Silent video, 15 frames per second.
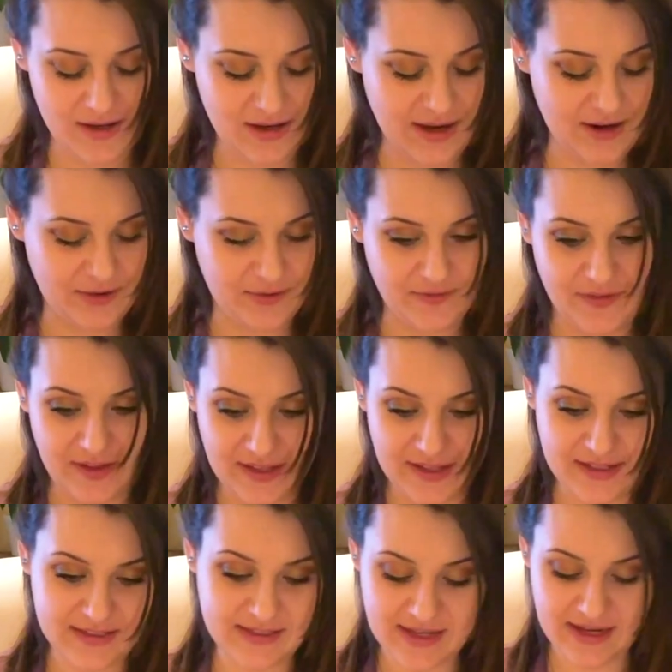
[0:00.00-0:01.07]
I don't feel
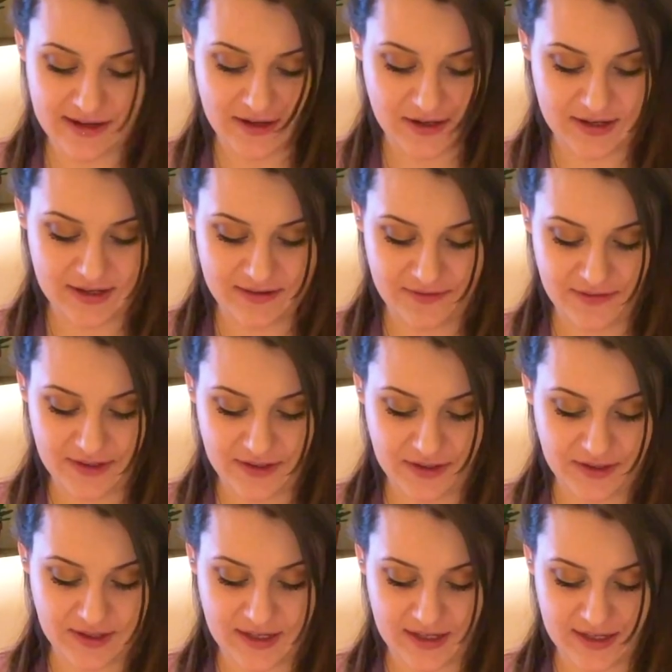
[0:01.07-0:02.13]
like it's that card. I feel
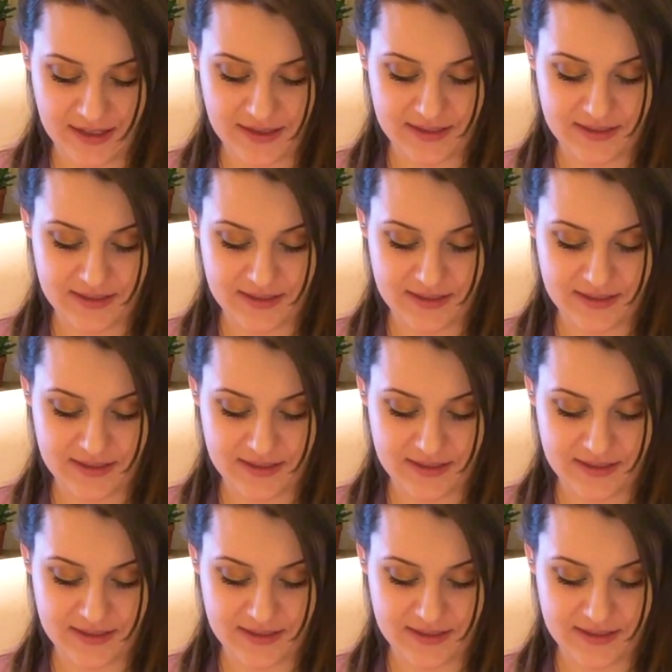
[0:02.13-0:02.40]
like